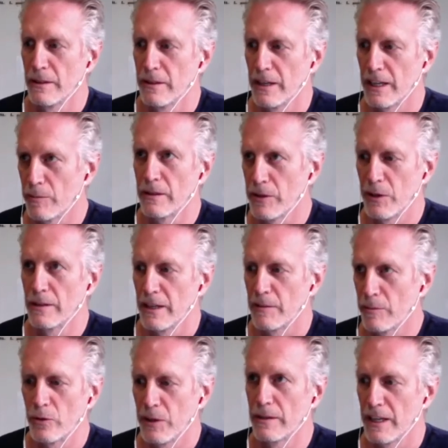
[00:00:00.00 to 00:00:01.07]
that can be a
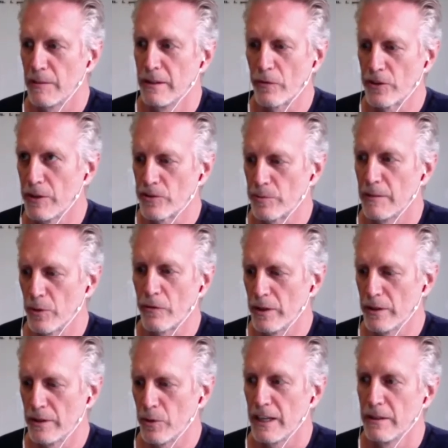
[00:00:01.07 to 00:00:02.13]
wonderful reference point
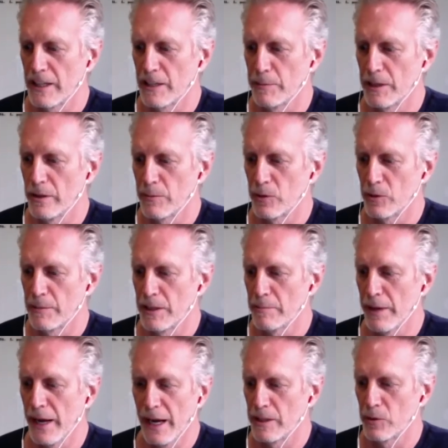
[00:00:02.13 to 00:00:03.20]
that could become really
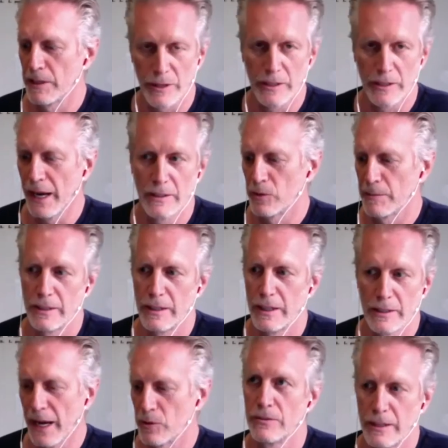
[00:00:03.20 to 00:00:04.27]
empowering and
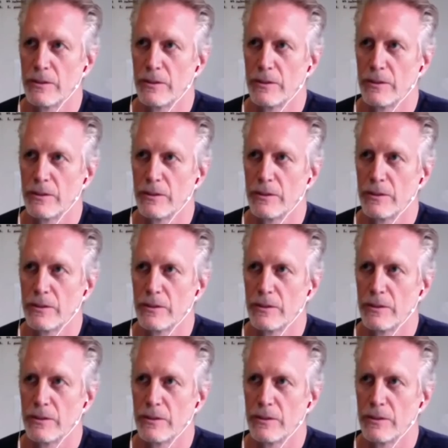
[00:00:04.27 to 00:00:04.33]
kind of